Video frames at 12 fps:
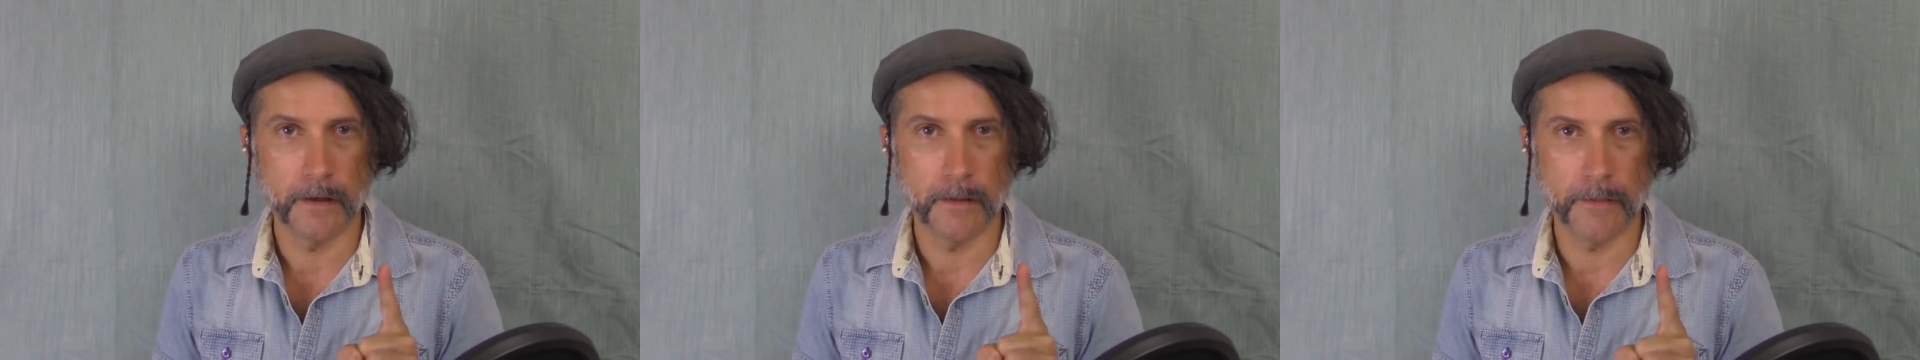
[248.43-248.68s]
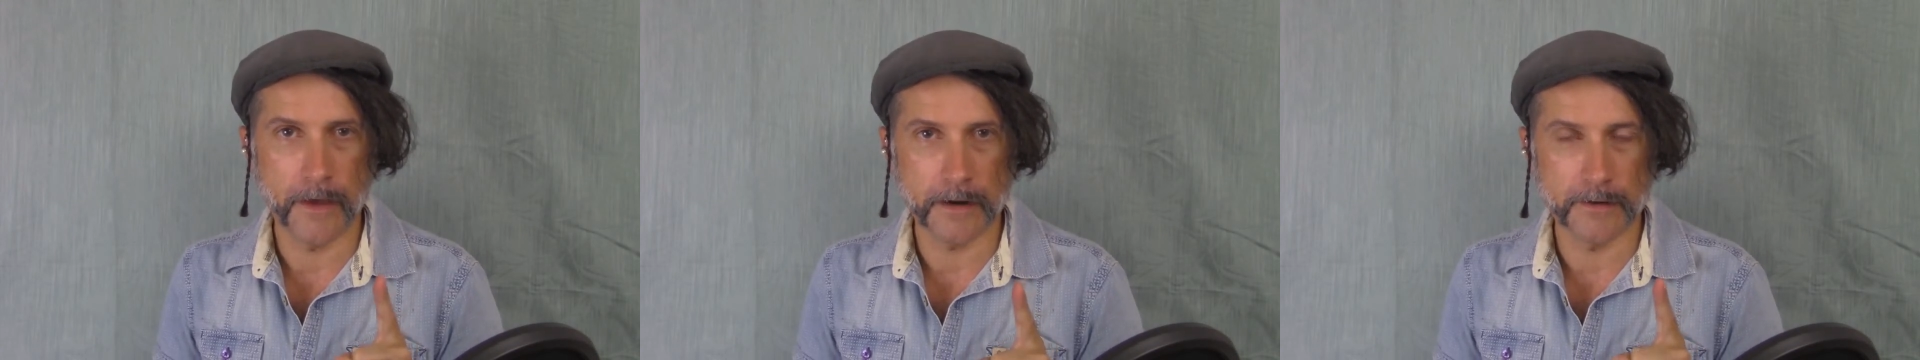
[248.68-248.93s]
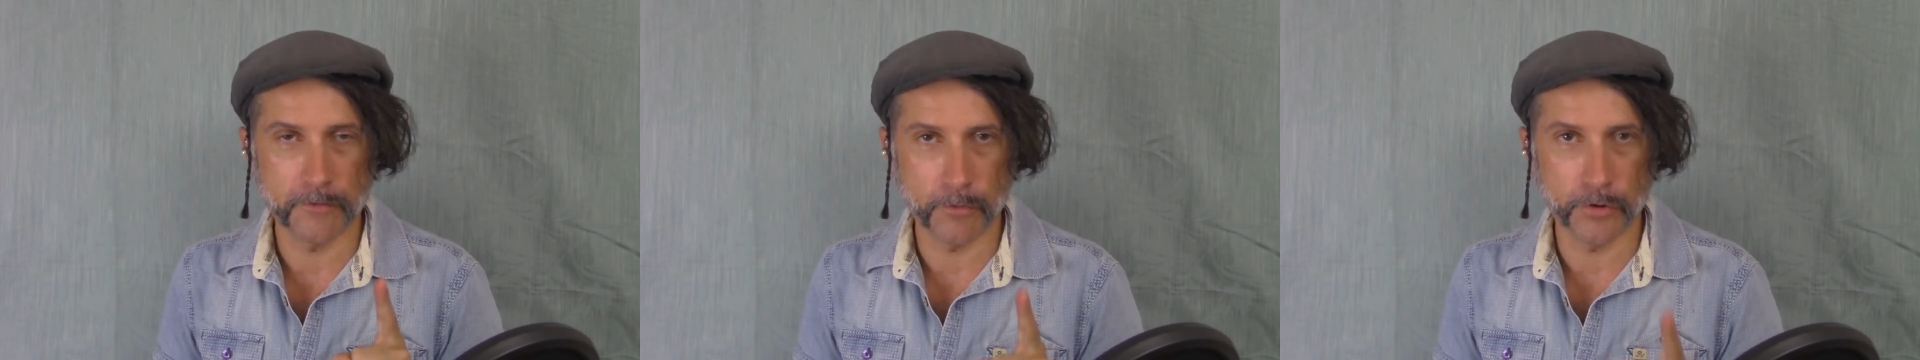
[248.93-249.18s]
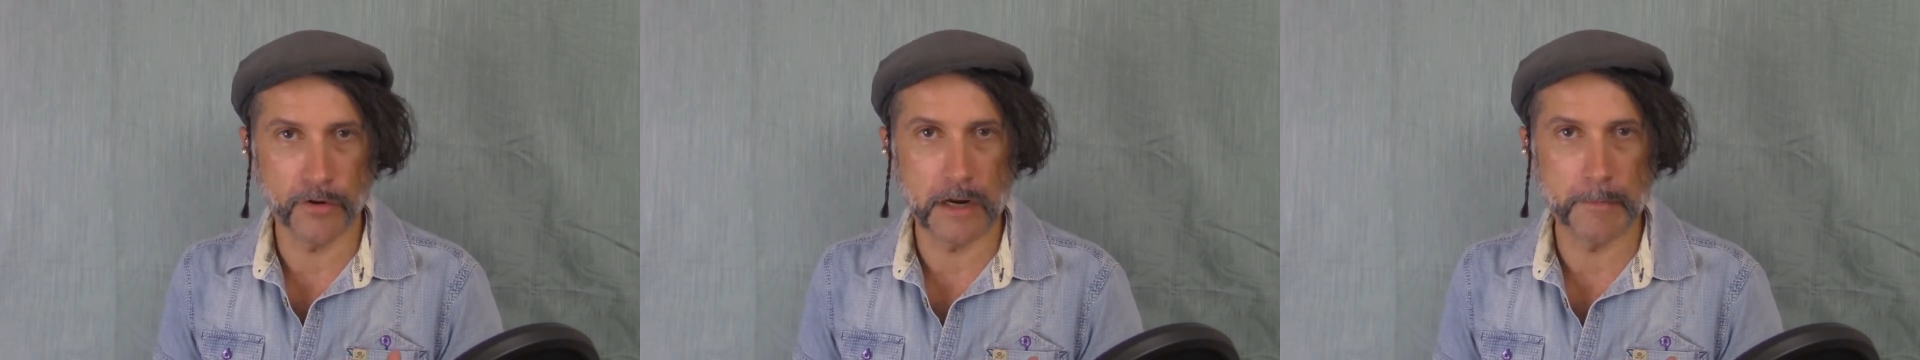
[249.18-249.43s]
that is what
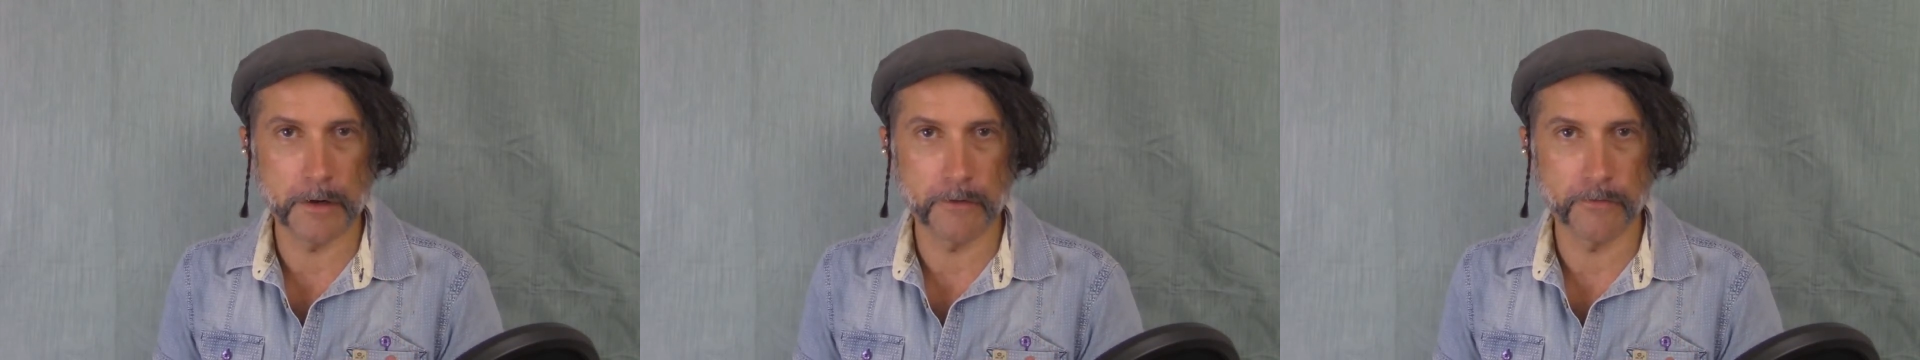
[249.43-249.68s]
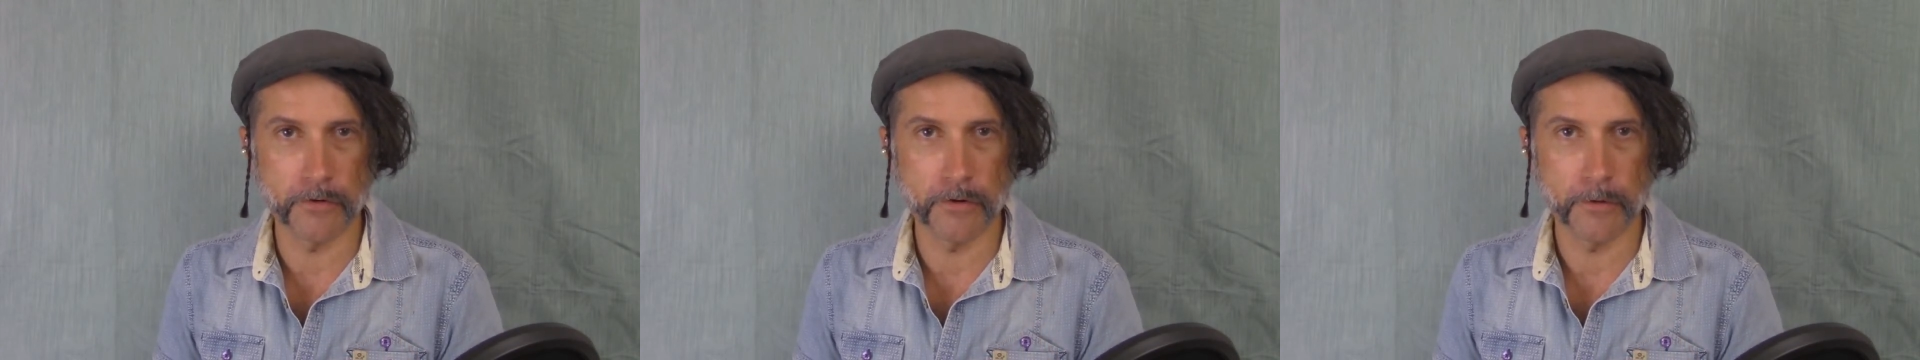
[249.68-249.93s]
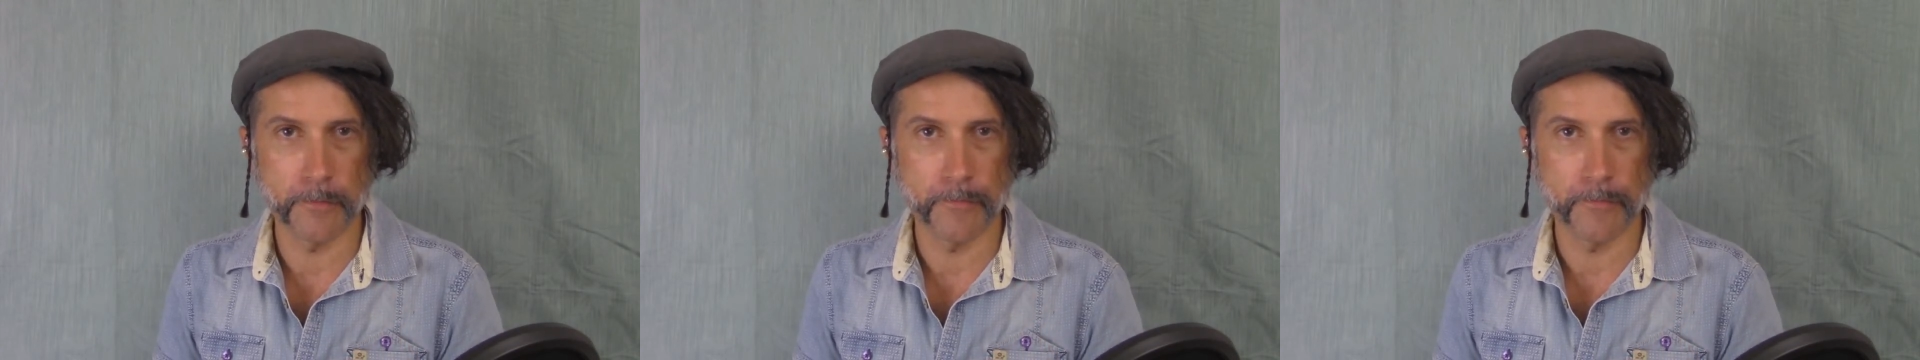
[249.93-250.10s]
you're aiming for.